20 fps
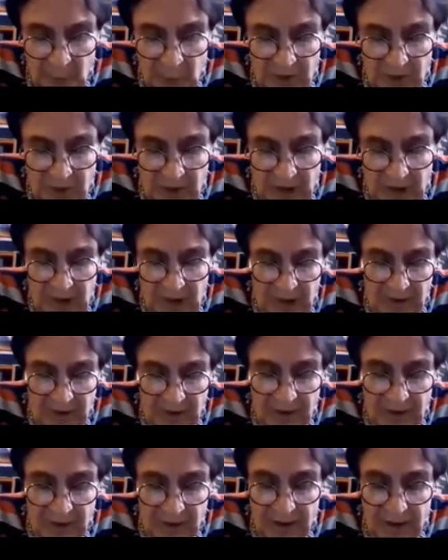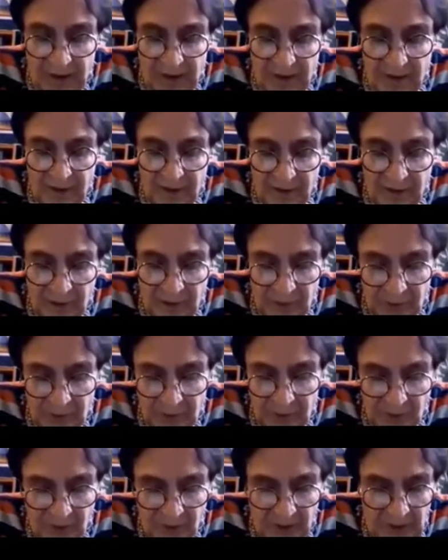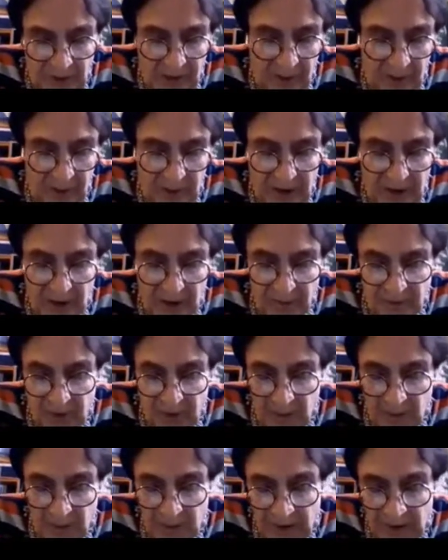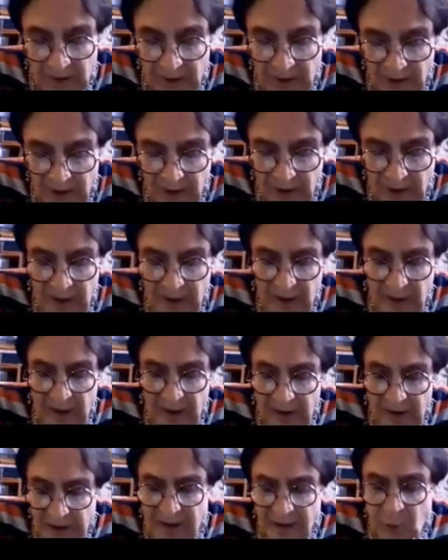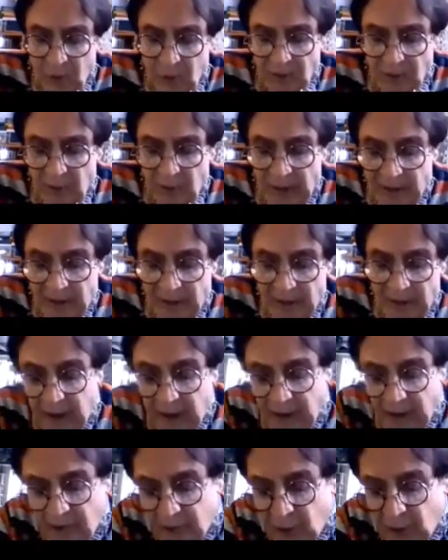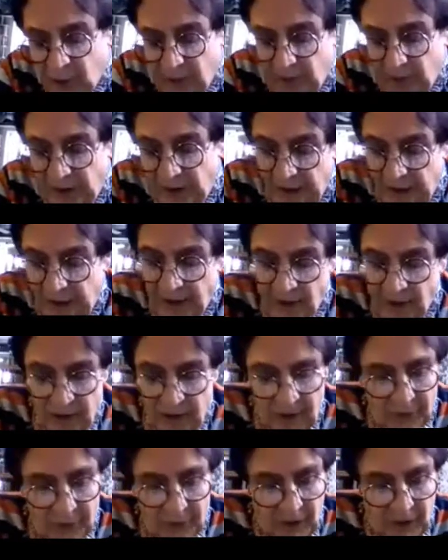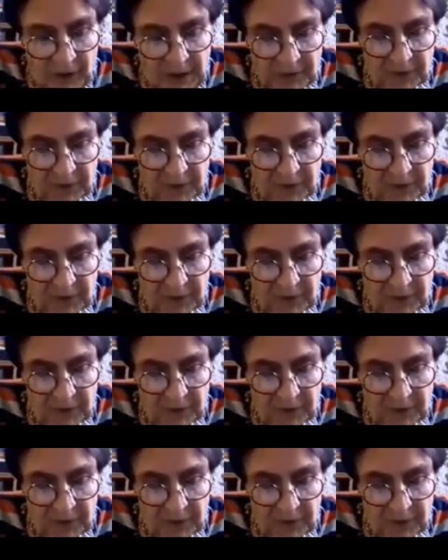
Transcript: book dedicated to William Sumner. This was maintained for millennia through